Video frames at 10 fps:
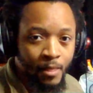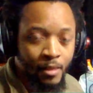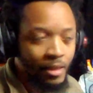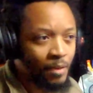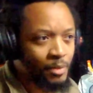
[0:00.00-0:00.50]

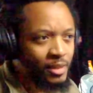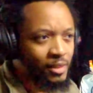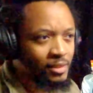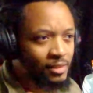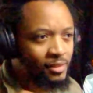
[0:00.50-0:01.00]
Not
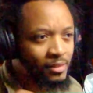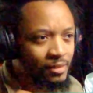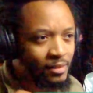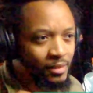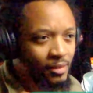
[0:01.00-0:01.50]
because
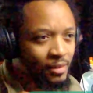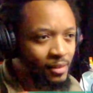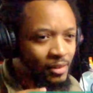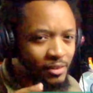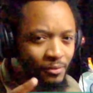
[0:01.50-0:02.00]

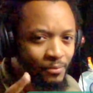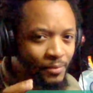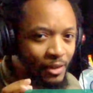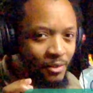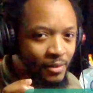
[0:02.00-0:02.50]
it's a
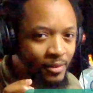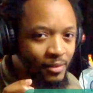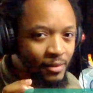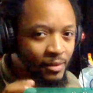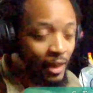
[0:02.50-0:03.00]
veteran.
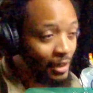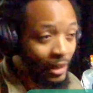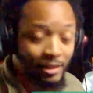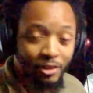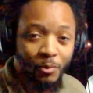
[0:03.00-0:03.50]

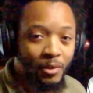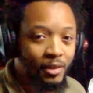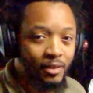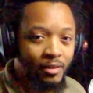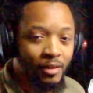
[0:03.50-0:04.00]
I don't want
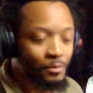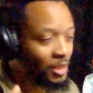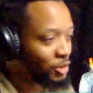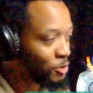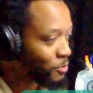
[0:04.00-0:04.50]
it. I'm
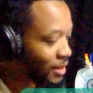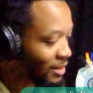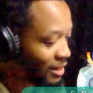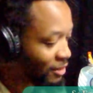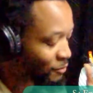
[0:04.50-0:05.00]
telling you right
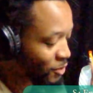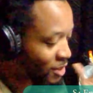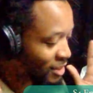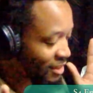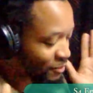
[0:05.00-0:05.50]
now,
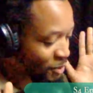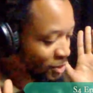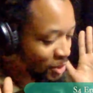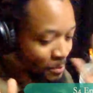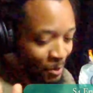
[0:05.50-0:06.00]
if you're
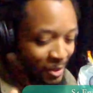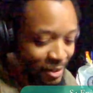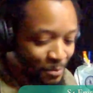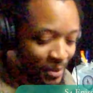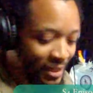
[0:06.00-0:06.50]
supporting
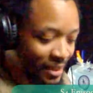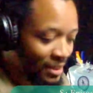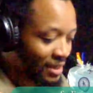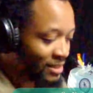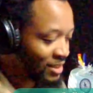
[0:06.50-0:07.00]
the
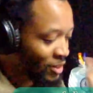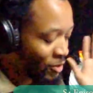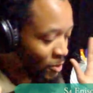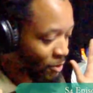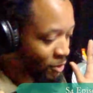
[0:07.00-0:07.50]
podcast
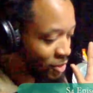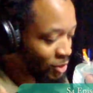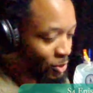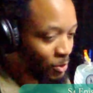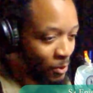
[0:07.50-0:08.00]
or the
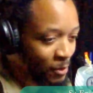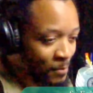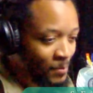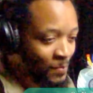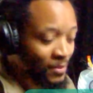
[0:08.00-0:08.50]
store
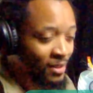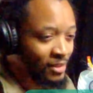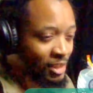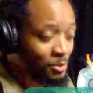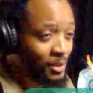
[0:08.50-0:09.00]

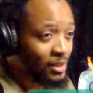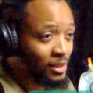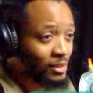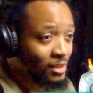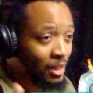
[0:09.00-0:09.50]
just
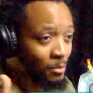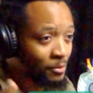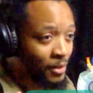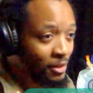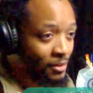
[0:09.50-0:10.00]
because I'm a
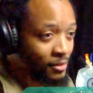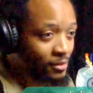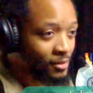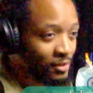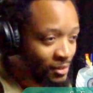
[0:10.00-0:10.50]
veteran,
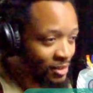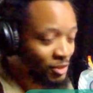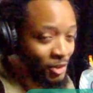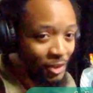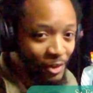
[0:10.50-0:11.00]

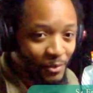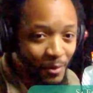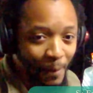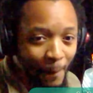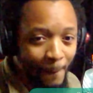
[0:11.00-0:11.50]
turn it off.
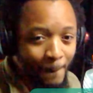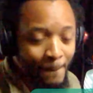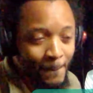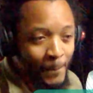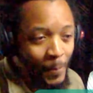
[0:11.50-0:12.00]

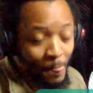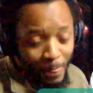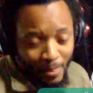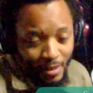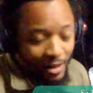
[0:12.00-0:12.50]

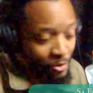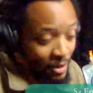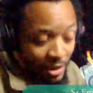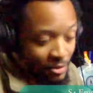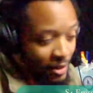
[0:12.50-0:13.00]
I
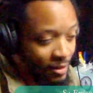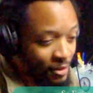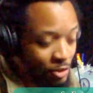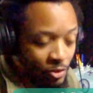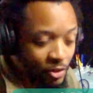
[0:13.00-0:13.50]
don't care.
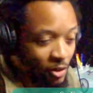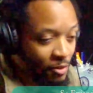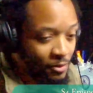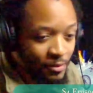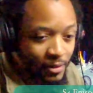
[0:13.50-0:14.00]
Turn it off.